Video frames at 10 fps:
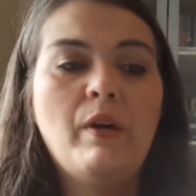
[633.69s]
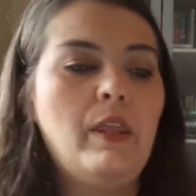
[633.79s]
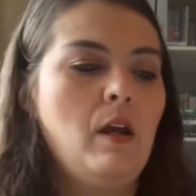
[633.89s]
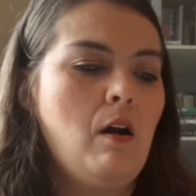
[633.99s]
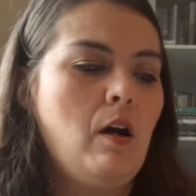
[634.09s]
but
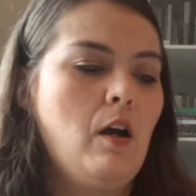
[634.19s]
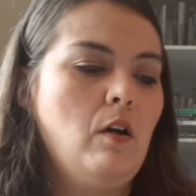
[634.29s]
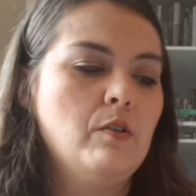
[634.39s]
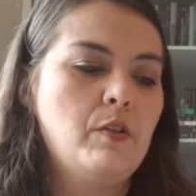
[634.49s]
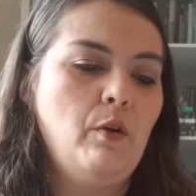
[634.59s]
they are
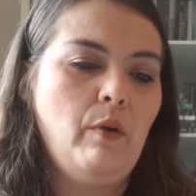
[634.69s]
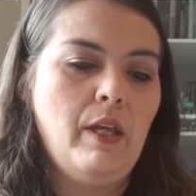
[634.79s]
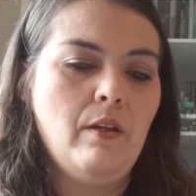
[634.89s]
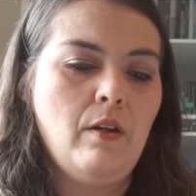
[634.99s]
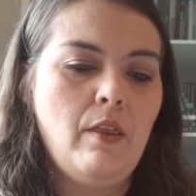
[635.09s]
also
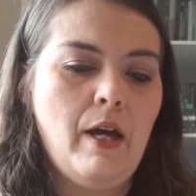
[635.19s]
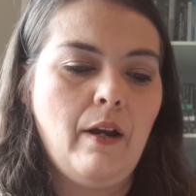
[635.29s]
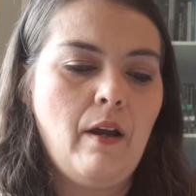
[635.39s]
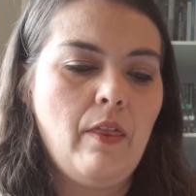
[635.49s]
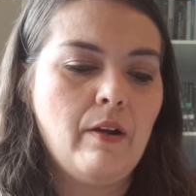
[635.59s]
in
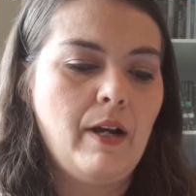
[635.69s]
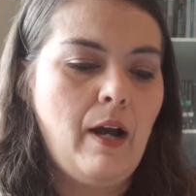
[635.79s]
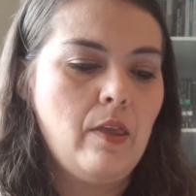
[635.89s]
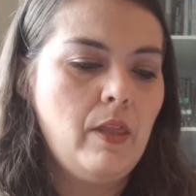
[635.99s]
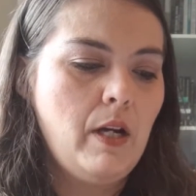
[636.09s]
that other
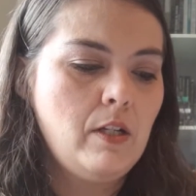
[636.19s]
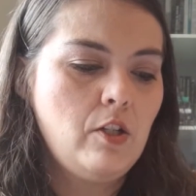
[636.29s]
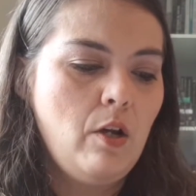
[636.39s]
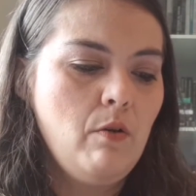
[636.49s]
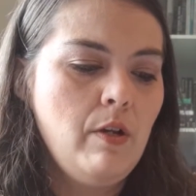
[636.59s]
guide that I
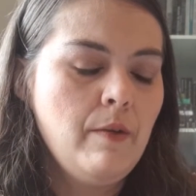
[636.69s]
showed.